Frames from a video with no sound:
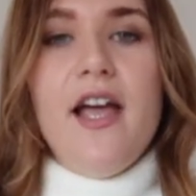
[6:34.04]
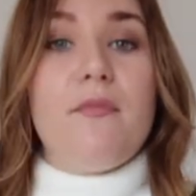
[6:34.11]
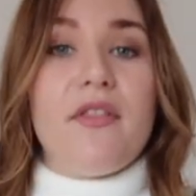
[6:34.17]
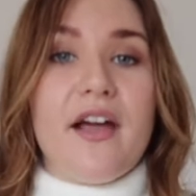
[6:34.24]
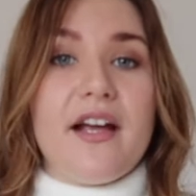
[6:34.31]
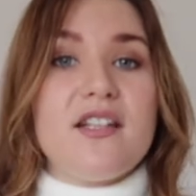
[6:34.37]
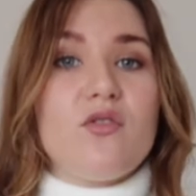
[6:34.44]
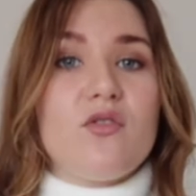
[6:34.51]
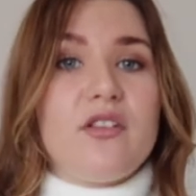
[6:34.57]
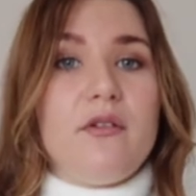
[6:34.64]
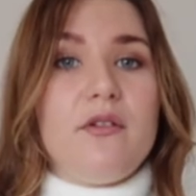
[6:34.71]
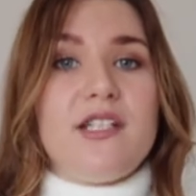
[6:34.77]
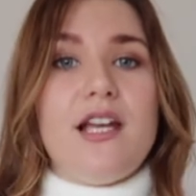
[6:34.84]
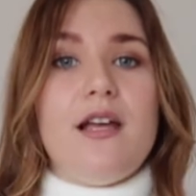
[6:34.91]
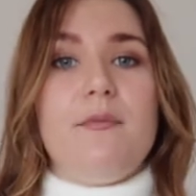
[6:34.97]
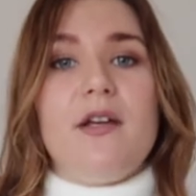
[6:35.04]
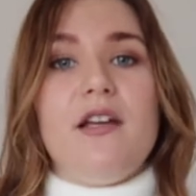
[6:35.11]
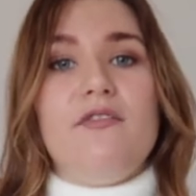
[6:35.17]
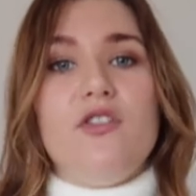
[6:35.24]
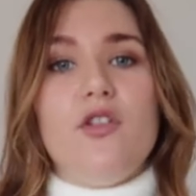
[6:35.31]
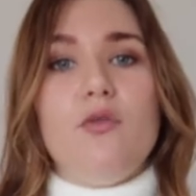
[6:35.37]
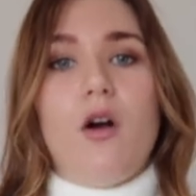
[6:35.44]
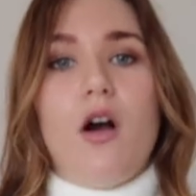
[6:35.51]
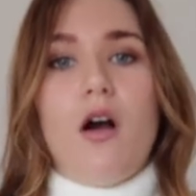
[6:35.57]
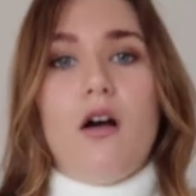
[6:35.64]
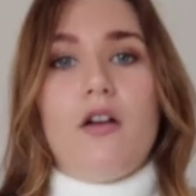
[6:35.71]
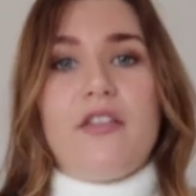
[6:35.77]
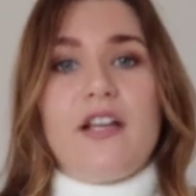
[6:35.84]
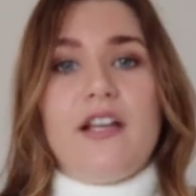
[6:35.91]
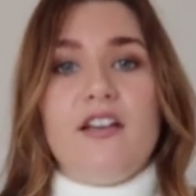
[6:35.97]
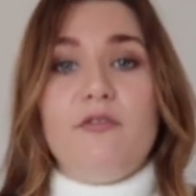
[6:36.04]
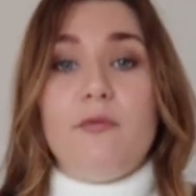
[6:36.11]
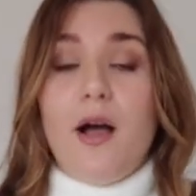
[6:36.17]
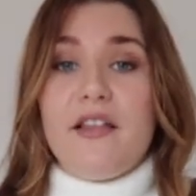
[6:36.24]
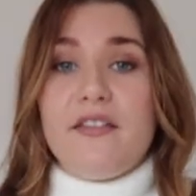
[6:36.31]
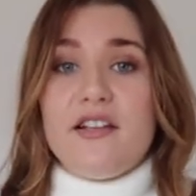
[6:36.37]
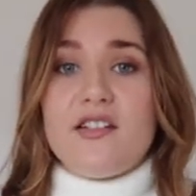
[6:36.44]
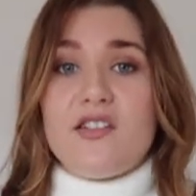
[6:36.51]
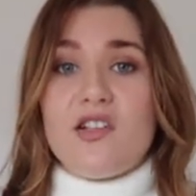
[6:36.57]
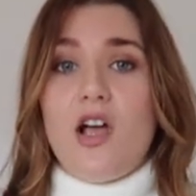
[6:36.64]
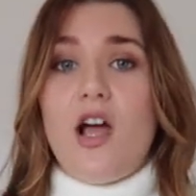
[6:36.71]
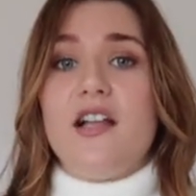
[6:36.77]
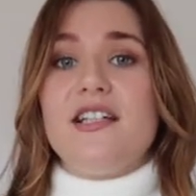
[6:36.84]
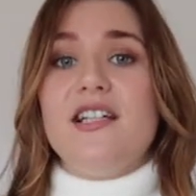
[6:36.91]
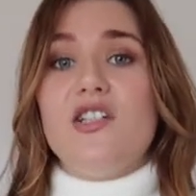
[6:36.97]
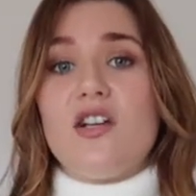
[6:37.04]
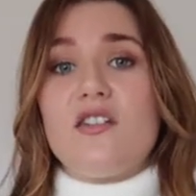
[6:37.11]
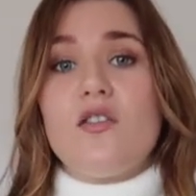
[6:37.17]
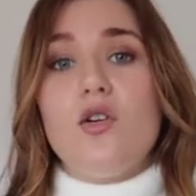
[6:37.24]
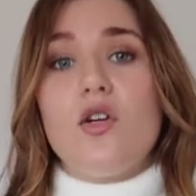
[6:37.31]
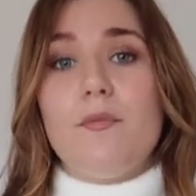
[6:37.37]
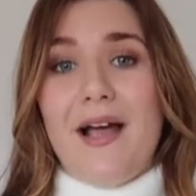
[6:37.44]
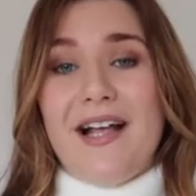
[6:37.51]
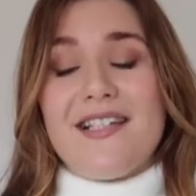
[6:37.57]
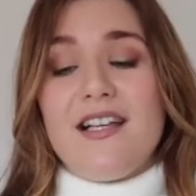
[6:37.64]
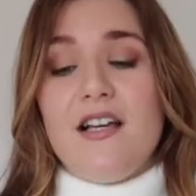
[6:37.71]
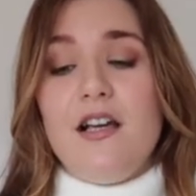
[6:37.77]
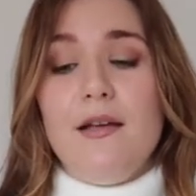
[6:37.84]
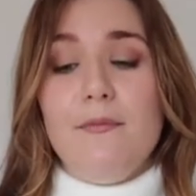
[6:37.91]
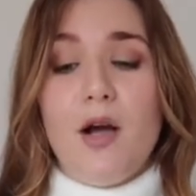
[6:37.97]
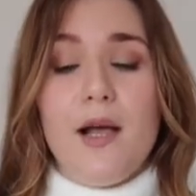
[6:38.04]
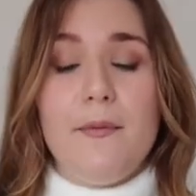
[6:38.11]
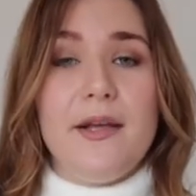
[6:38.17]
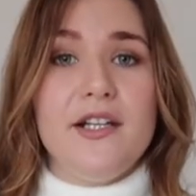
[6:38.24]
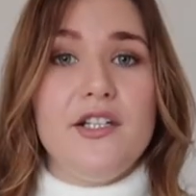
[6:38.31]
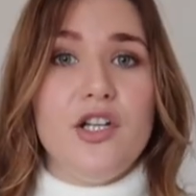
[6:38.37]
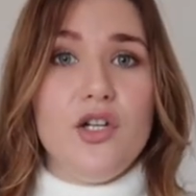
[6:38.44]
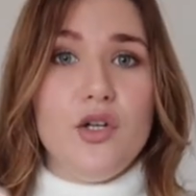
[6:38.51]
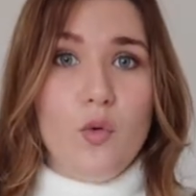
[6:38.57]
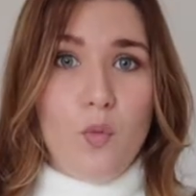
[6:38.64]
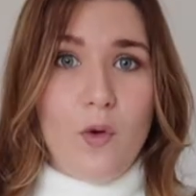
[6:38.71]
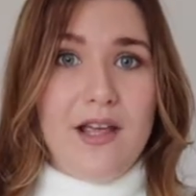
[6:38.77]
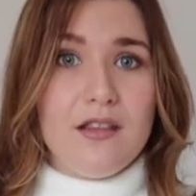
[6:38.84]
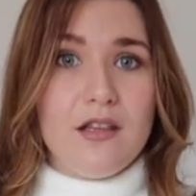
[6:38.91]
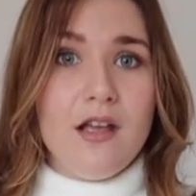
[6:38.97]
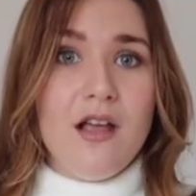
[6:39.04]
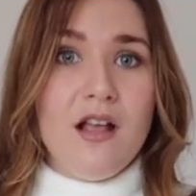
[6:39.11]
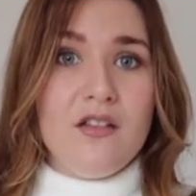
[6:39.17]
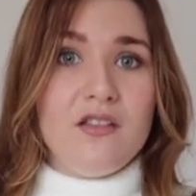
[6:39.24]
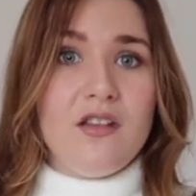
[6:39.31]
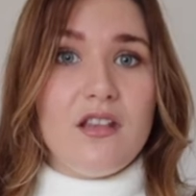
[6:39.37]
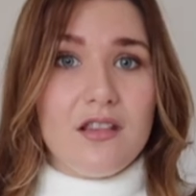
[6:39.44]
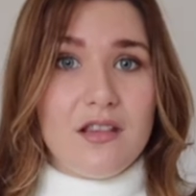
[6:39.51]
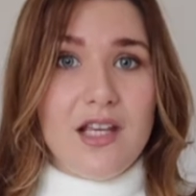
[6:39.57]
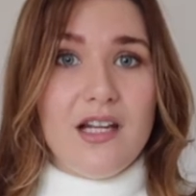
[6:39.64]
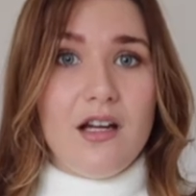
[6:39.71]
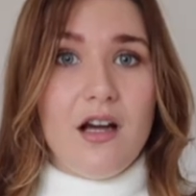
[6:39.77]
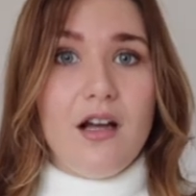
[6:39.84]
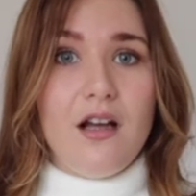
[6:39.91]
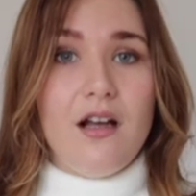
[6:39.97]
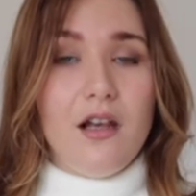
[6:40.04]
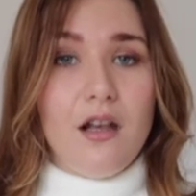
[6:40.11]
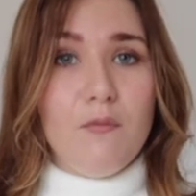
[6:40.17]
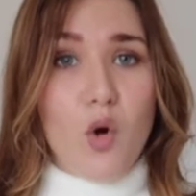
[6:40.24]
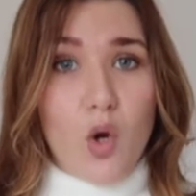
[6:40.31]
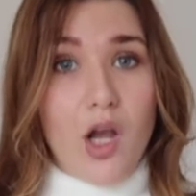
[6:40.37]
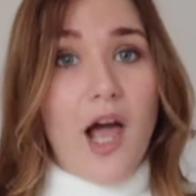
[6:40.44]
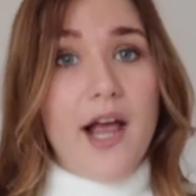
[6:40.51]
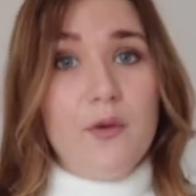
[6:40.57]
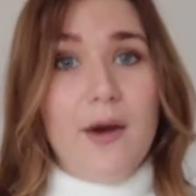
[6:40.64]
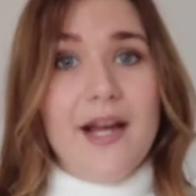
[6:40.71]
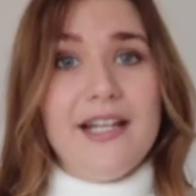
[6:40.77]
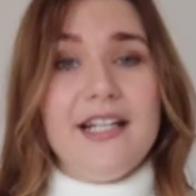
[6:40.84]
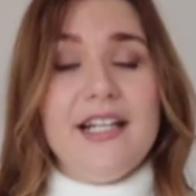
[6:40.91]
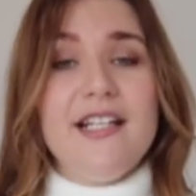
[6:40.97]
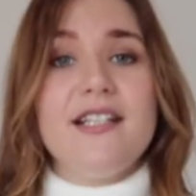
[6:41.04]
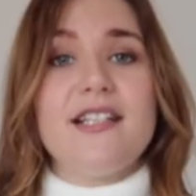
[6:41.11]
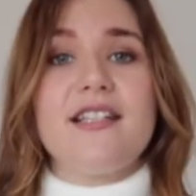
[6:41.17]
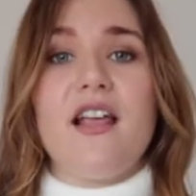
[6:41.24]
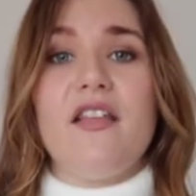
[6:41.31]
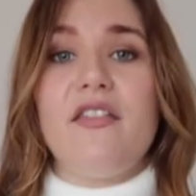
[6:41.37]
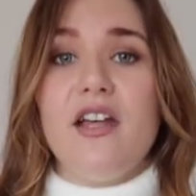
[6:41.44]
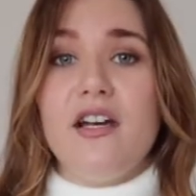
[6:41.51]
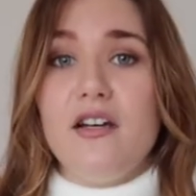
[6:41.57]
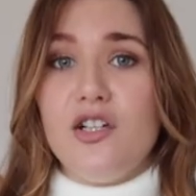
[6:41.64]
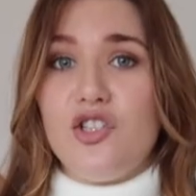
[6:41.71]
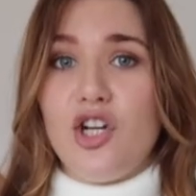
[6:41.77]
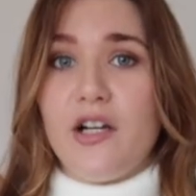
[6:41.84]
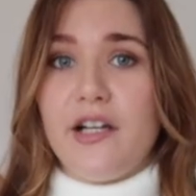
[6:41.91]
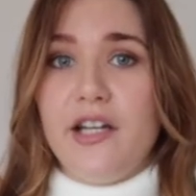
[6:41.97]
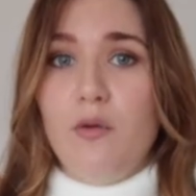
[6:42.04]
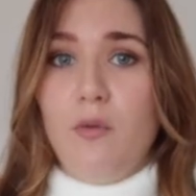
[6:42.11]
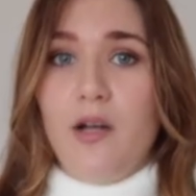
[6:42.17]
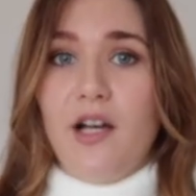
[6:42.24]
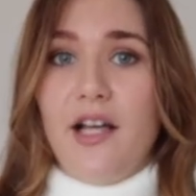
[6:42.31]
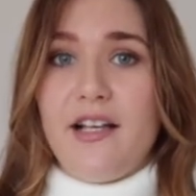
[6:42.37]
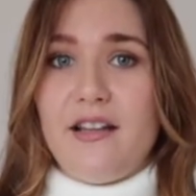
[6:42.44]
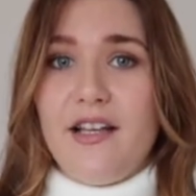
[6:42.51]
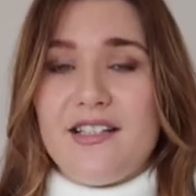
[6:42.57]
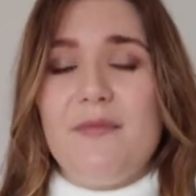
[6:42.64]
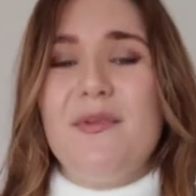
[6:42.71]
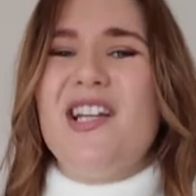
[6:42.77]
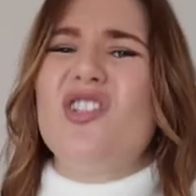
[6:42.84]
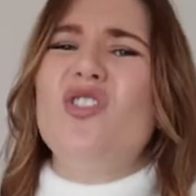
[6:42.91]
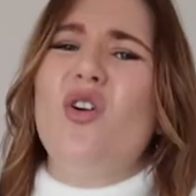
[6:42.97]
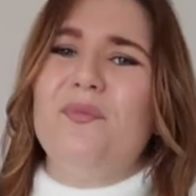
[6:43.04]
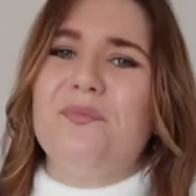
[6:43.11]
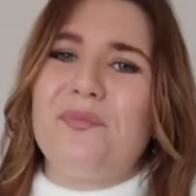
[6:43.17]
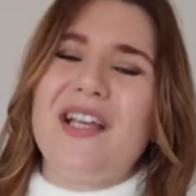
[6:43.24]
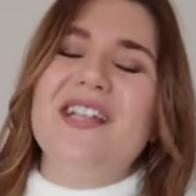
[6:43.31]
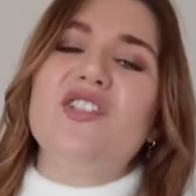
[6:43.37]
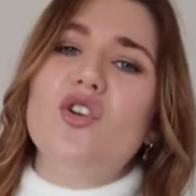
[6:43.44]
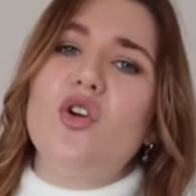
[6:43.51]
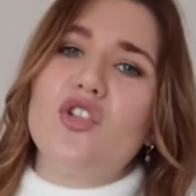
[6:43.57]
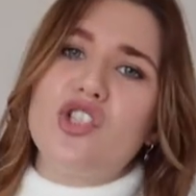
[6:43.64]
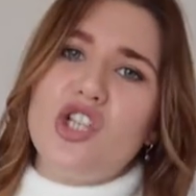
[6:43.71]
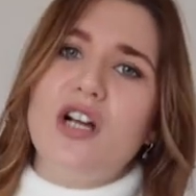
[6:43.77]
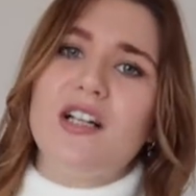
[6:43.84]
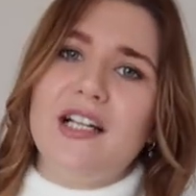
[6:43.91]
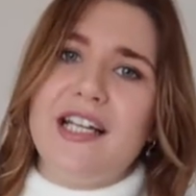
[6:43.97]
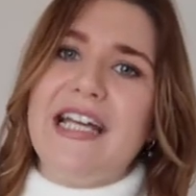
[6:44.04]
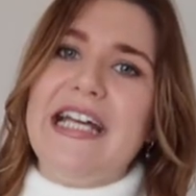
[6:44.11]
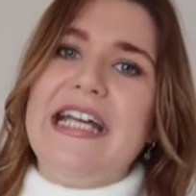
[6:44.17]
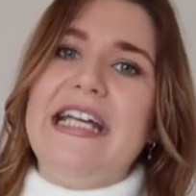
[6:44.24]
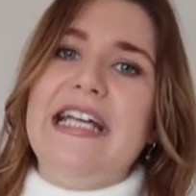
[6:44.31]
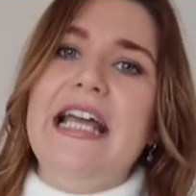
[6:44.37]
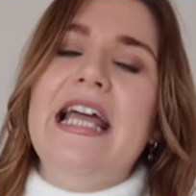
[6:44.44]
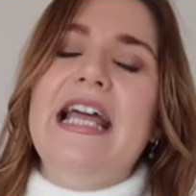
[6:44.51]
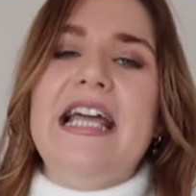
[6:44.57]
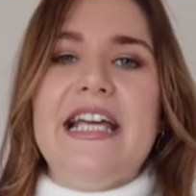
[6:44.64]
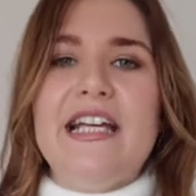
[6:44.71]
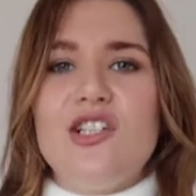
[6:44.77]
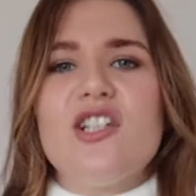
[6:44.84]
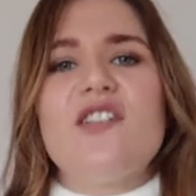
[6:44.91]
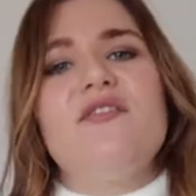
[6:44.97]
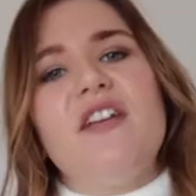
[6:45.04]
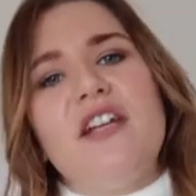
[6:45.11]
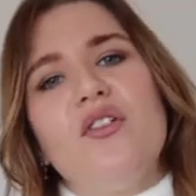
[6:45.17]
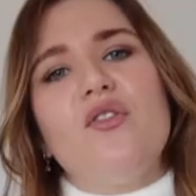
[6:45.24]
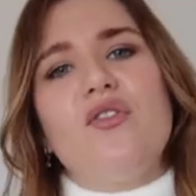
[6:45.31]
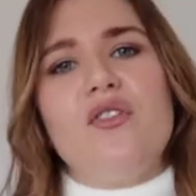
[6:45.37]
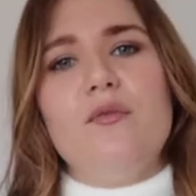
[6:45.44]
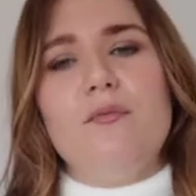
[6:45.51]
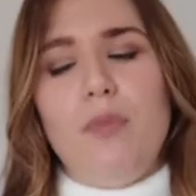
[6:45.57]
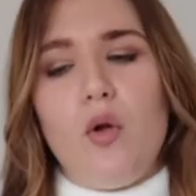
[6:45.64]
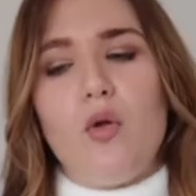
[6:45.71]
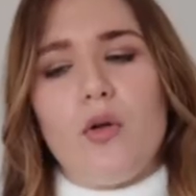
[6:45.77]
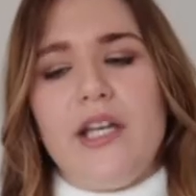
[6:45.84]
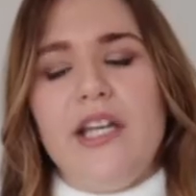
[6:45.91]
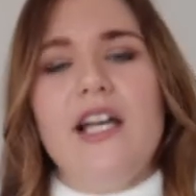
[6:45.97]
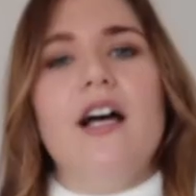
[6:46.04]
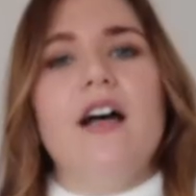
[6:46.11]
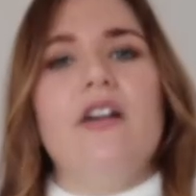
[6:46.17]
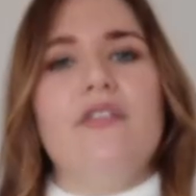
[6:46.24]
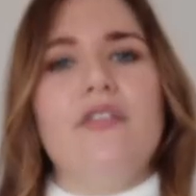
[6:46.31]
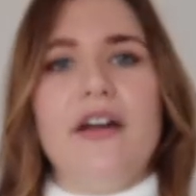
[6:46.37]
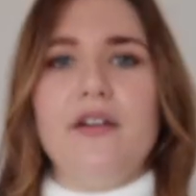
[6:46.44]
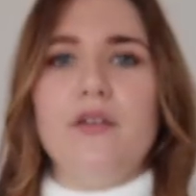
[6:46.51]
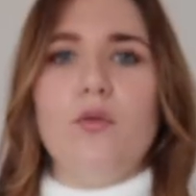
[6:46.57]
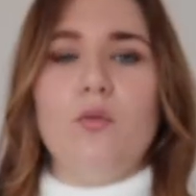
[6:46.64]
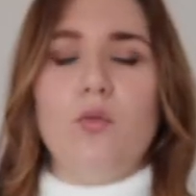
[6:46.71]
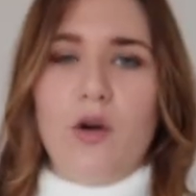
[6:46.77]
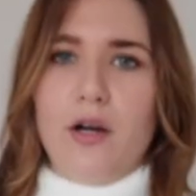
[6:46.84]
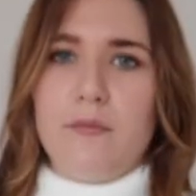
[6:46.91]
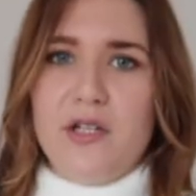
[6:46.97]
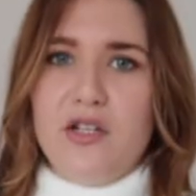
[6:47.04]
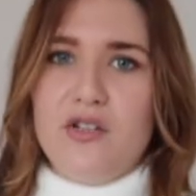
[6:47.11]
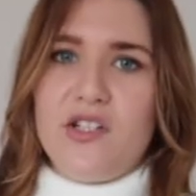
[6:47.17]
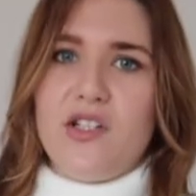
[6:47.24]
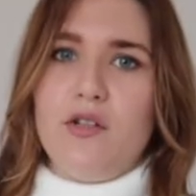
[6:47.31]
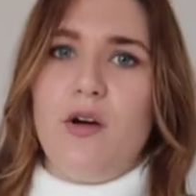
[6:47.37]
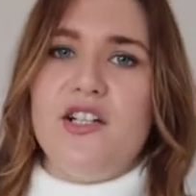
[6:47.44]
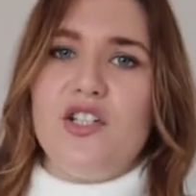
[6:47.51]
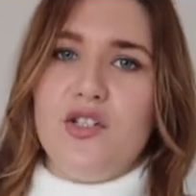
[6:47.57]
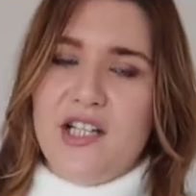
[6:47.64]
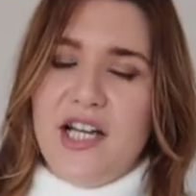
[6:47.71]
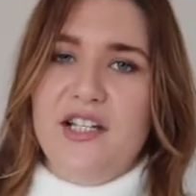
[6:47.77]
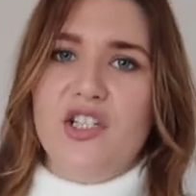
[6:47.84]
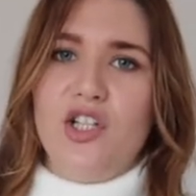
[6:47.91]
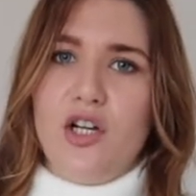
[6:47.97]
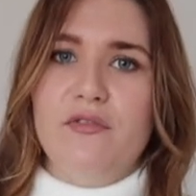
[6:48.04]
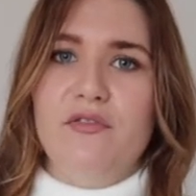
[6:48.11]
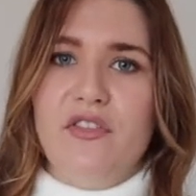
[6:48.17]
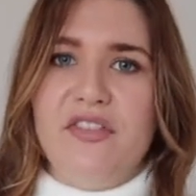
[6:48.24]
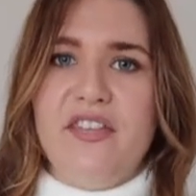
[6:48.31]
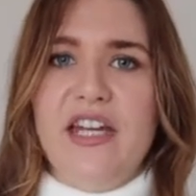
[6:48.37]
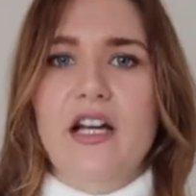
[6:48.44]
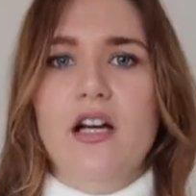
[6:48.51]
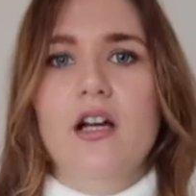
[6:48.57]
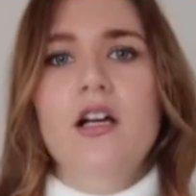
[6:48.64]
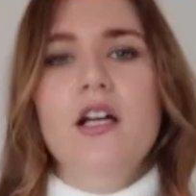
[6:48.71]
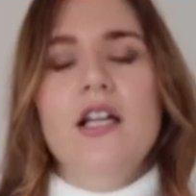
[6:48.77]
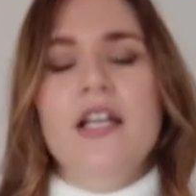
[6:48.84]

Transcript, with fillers: But that is also a tip if you are thinking of buying this skirt. It does look better, in my opinion, with the thinner, more lightweight knits than a chunkier one like this. I mean, it's not it's not chunky, it just feels bulkier than what I'm used to. I do tend to go for thinner